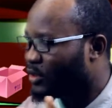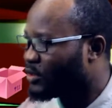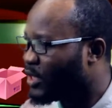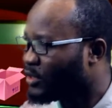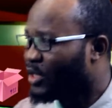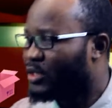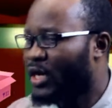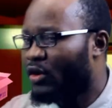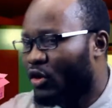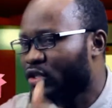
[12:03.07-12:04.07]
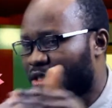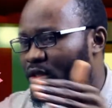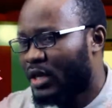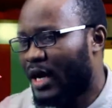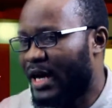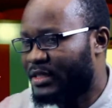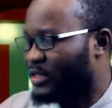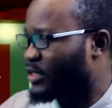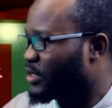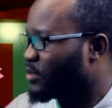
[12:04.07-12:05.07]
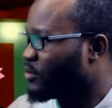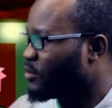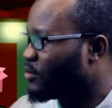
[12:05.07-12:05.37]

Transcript: Then the host artist